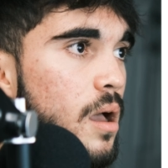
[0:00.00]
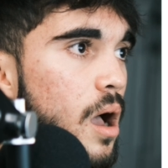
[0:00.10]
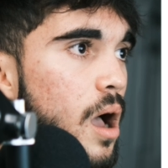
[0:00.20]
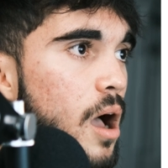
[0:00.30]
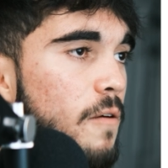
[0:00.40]

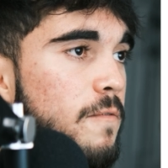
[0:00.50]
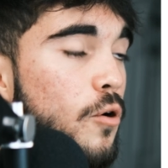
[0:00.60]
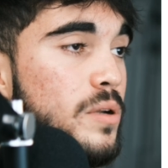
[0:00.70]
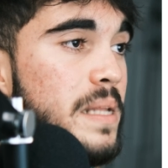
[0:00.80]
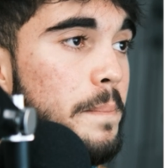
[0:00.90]

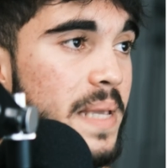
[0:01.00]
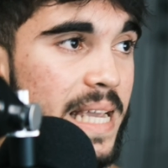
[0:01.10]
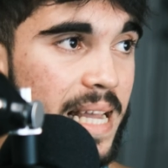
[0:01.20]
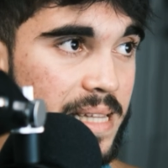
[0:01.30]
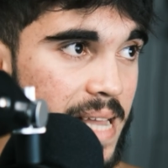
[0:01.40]
for the
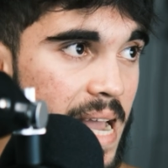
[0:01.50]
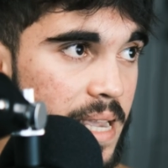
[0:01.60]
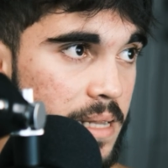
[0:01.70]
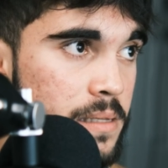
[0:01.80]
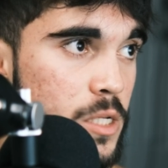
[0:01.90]
vegan
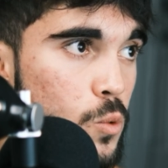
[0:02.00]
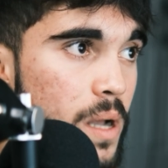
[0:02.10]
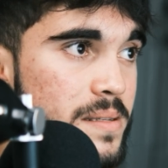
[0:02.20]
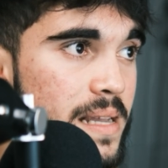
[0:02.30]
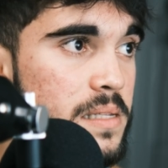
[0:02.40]
diet. This
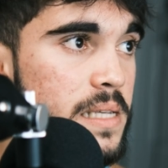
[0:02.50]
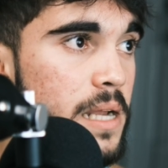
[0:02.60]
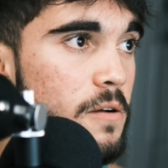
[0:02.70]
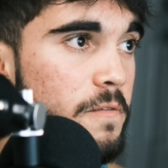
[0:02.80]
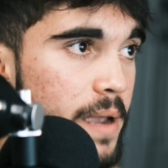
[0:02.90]
was at the
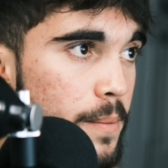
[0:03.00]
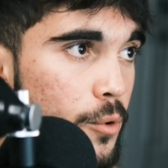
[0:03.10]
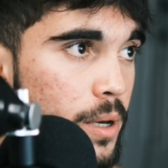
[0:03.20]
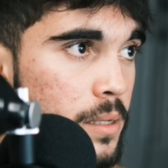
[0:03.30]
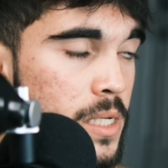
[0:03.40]
end of
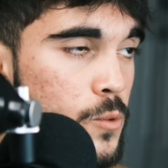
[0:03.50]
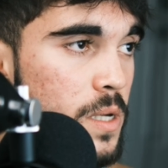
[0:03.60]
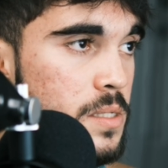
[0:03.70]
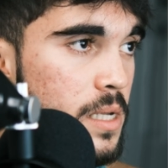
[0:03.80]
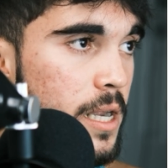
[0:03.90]
February. This
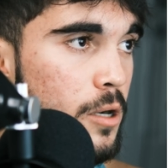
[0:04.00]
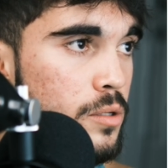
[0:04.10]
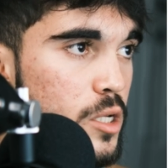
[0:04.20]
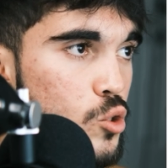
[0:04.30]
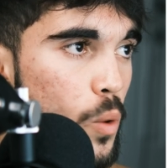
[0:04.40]
was taken on
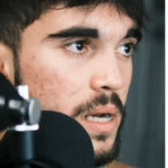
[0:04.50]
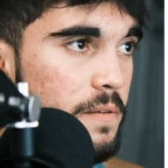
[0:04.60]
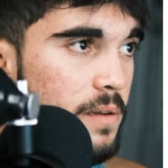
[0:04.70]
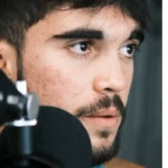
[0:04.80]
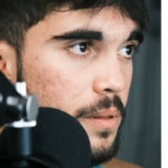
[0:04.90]
the
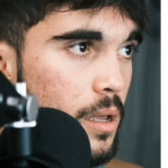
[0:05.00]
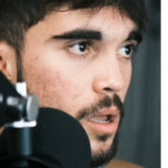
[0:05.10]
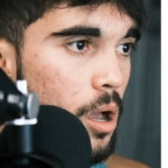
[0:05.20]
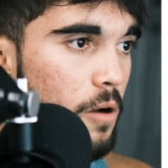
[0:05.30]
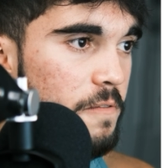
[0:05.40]
25th
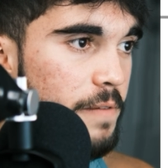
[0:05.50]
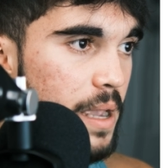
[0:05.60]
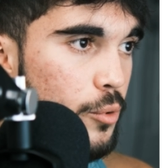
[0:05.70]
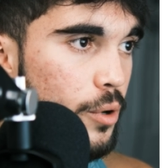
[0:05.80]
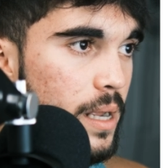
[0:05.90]
of
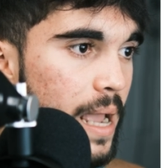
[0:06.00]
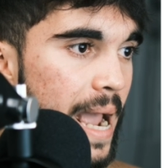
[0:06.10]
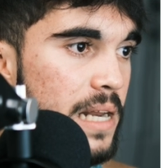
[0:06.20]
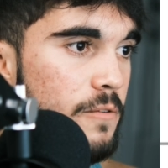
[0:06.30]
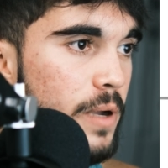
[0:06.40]
February.
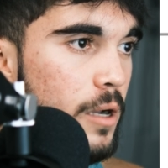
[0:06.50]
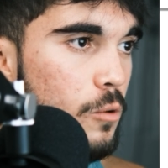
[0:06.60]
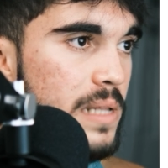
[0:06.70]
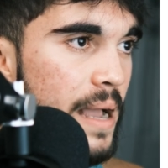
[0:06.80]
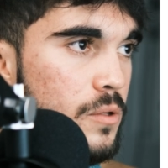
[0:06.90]
And if we go
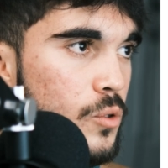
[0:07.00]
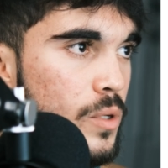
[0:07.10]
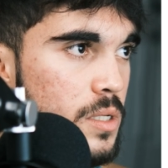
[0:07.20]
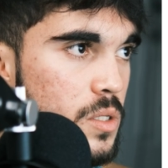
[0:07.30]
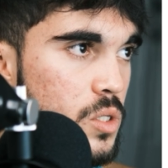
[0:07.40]
down to the
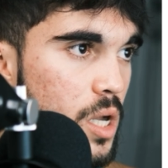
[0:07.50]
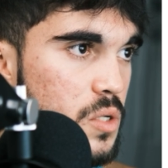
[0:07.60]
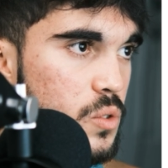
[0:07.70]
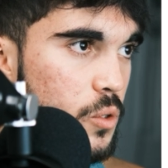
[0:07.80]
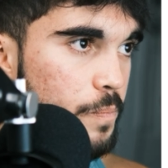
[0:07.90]

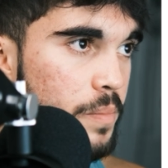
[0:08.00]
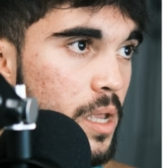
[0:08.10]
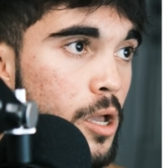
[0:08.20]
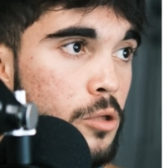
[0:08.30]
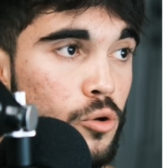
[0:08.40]
testosterone,
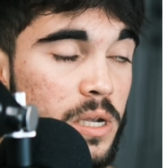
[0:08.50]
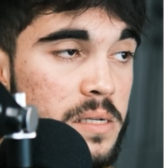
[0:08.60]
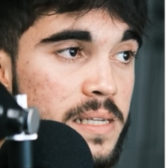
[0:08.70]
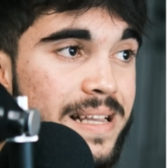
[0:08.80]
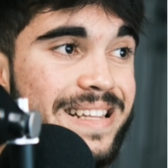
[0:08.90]
you can
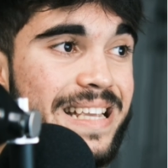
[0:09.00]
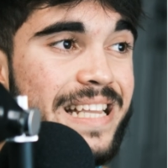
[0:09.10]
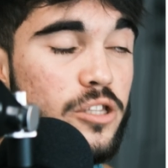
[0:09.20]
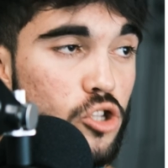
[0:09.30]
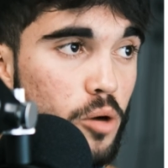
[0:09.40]
see that
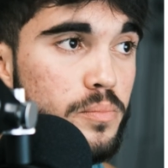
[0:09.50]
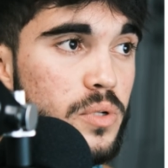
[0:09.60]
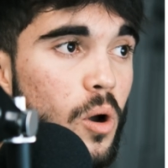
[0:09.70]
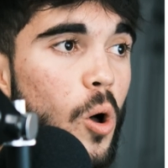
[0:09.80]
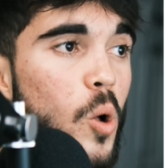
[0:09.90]
it jumped
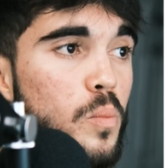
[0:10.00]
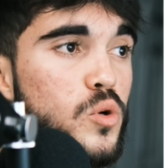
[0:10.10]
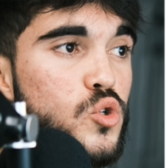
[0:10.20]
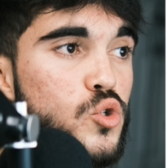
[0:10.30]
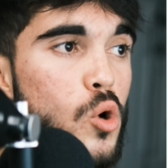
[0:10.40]

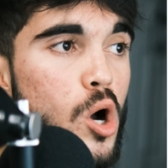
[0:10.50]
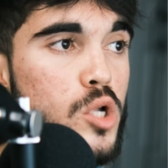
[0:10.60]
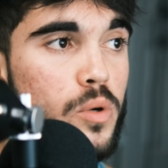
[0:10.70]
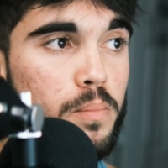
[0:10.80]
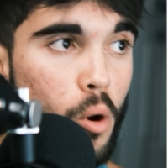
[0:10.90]
almost
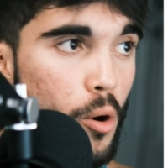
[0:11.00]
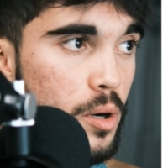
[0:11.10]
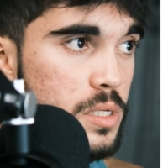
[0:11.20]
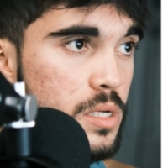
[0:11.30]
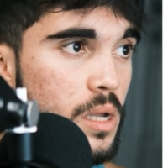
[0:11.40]
200
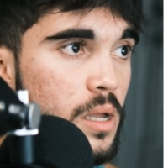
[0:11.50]
points.